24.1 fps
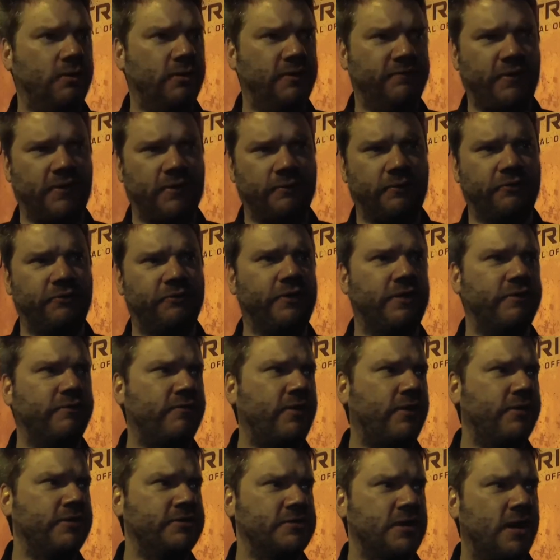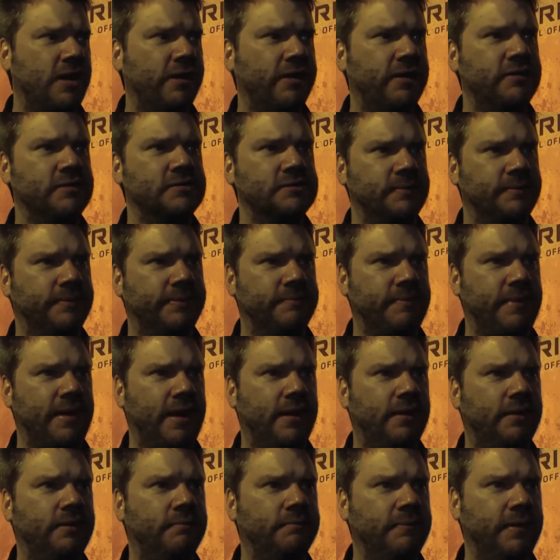And in fact, we're sort of already talking to some of the
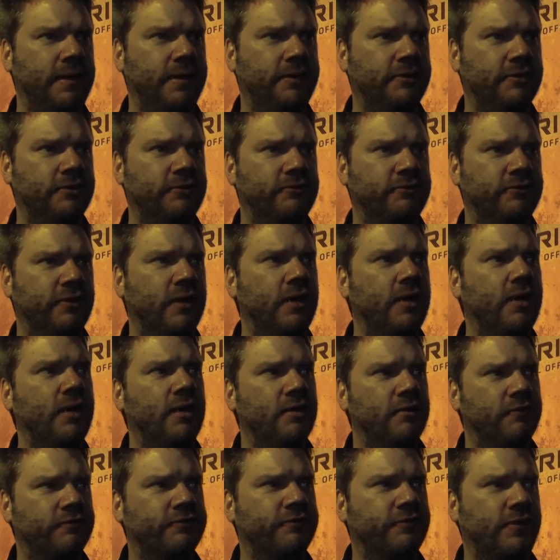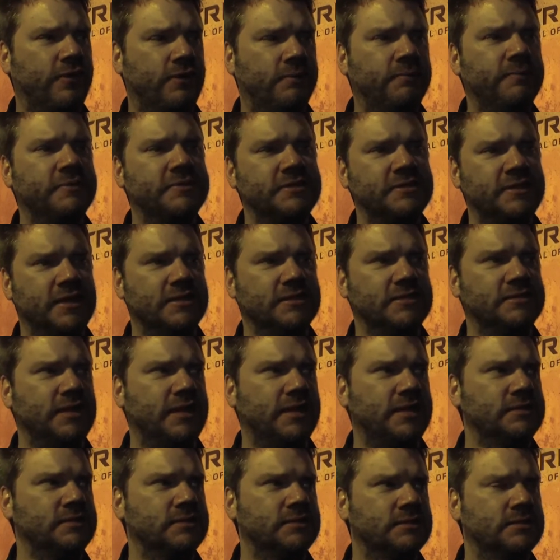mod makers from
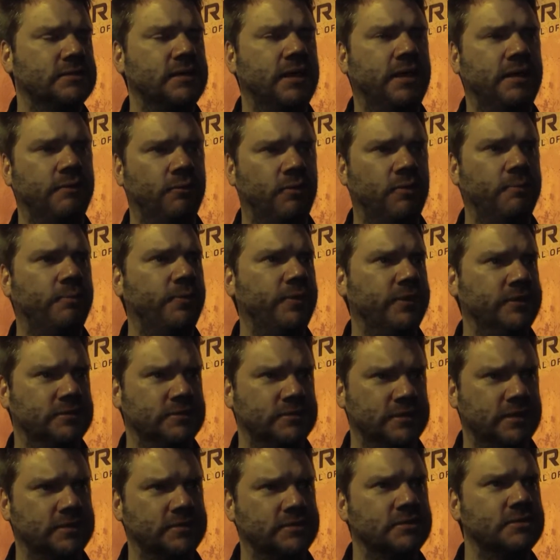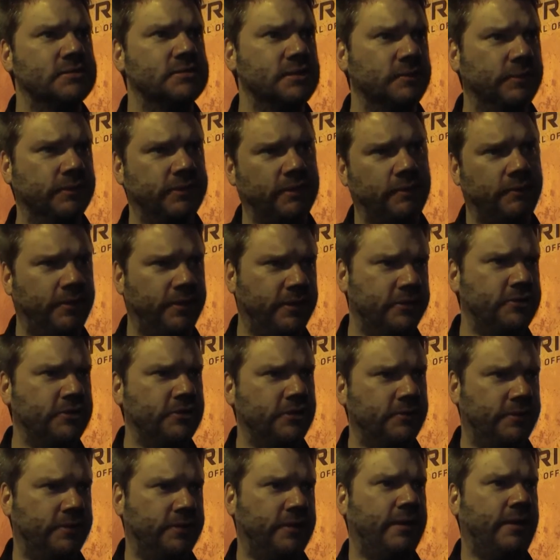CSS and 1.6 to see what they want to
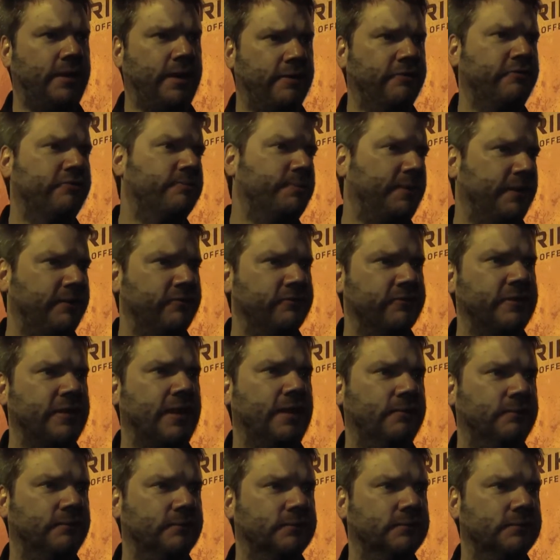do in our space now.